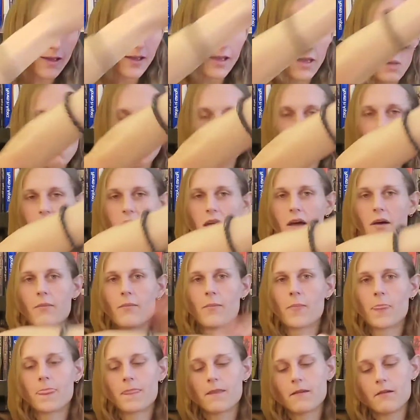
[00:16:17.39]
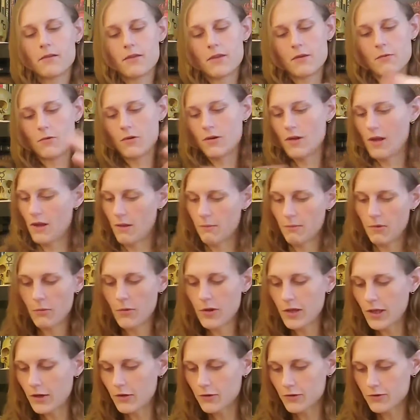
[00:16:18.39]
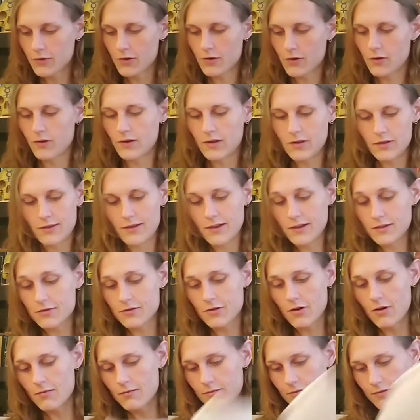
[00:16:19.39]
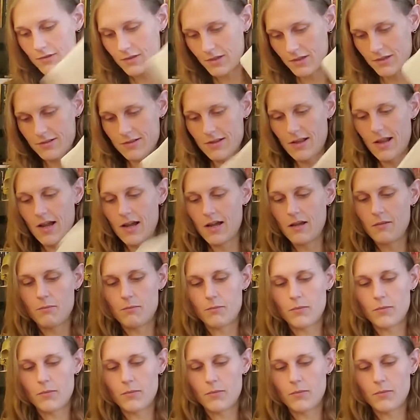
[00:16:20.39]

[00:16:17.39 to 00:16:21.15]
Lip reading: and bam. We could also, this does not,